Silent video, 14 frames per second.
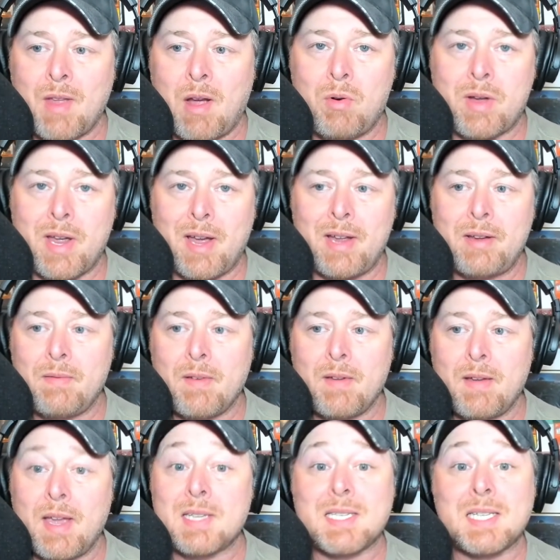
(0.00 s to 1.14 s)
Okay?
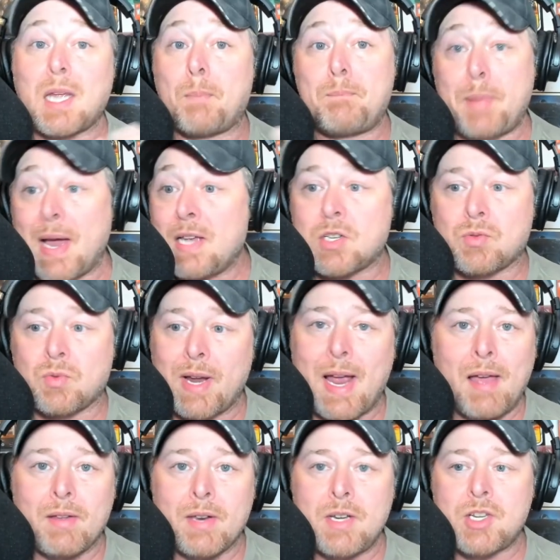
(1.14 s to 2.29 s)
It's the best
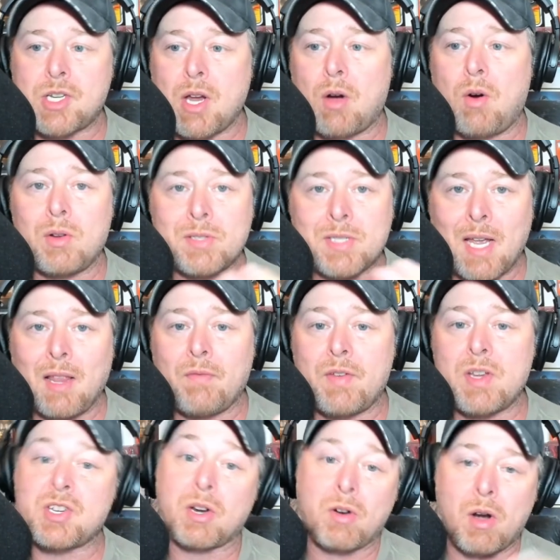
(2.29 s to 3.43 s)
reality show on
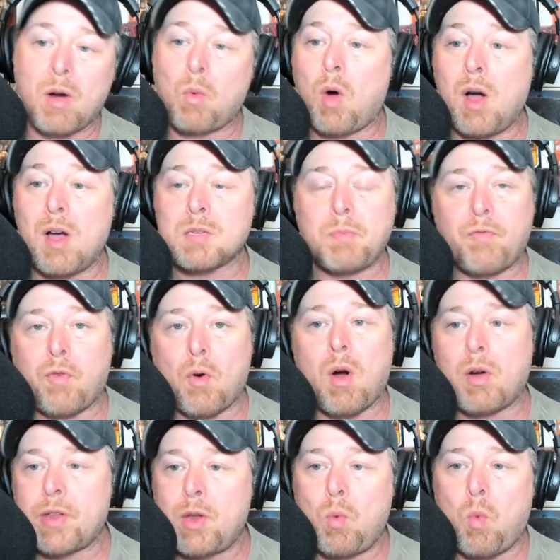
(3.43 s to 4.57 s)
television, or it was before
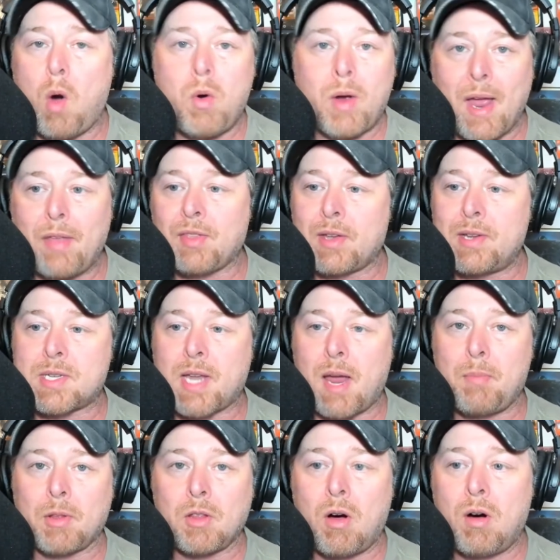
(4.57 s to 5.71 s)
all you woke athletes
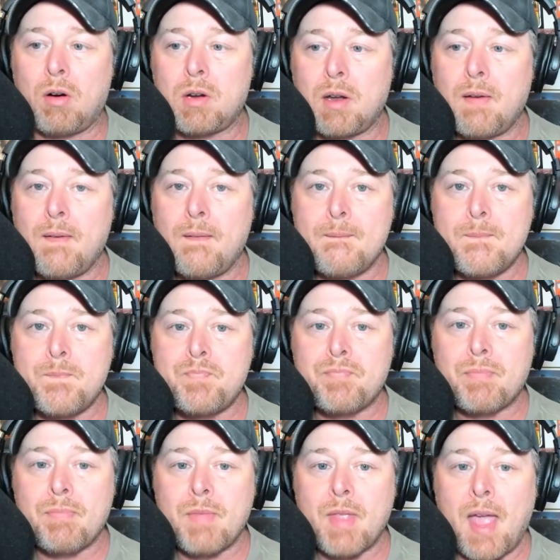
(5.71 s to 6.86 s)
came along.
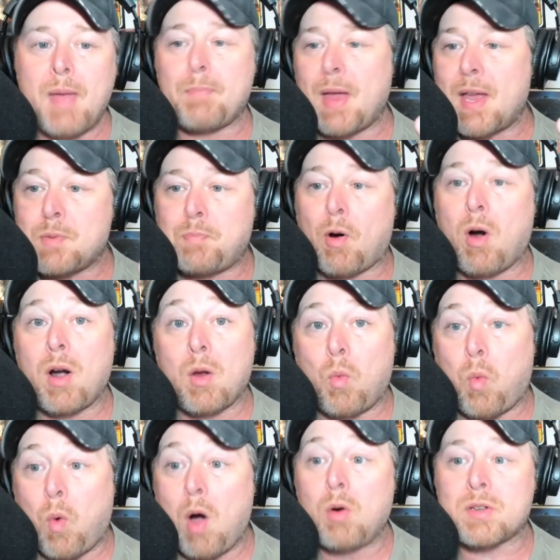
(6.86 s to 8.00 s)
And as part of
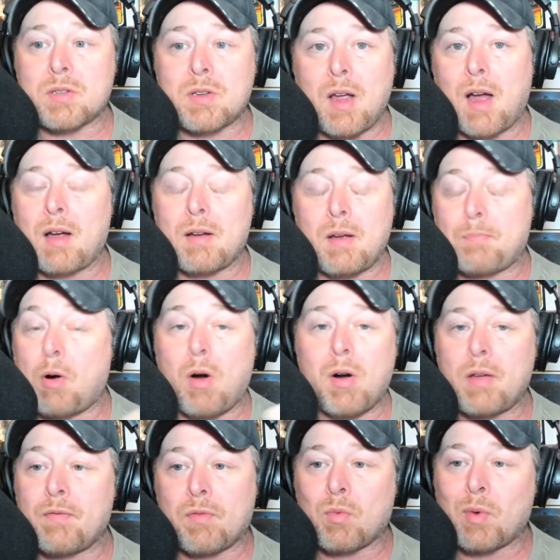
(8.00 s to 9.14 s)
woke, part
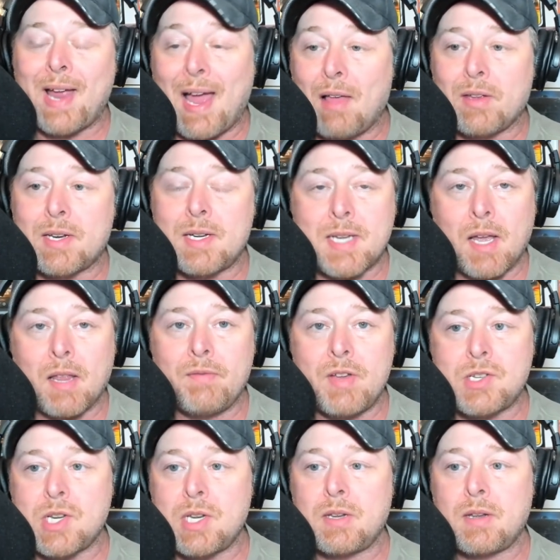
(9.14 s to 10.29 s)
of reality
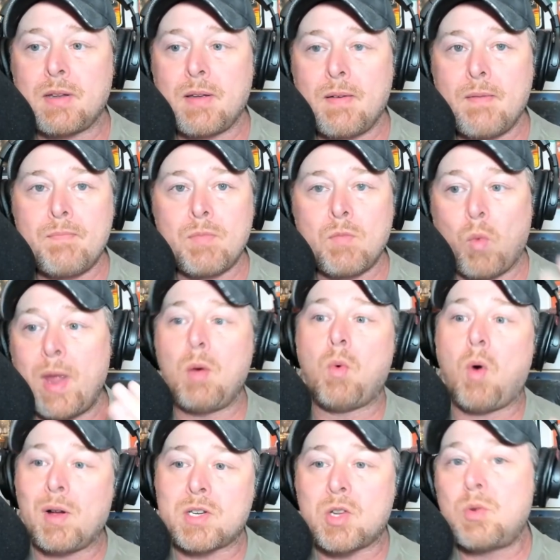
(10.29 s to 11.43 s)
television, we
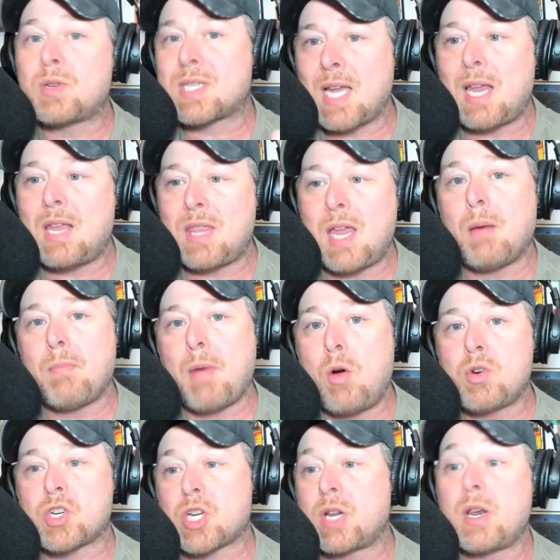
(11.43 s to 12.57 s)
want to see the
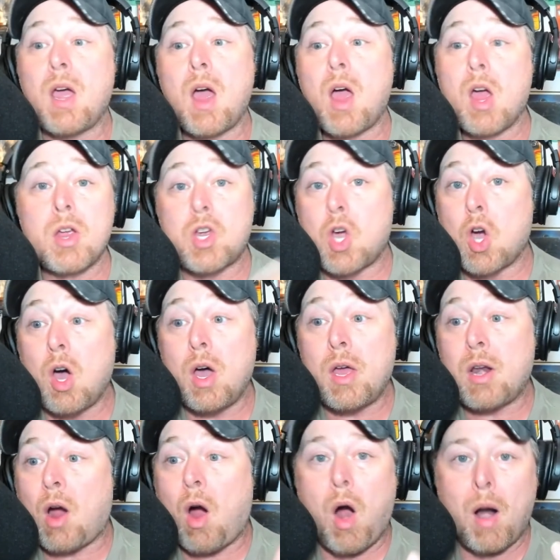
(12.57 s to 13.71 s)
emotion,
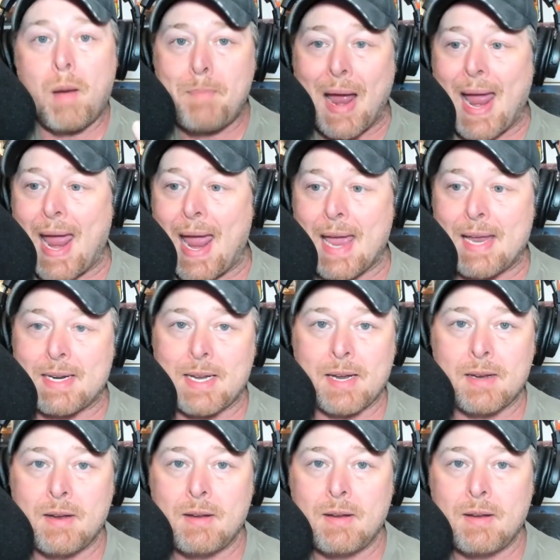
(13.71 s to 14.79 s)
good or bad.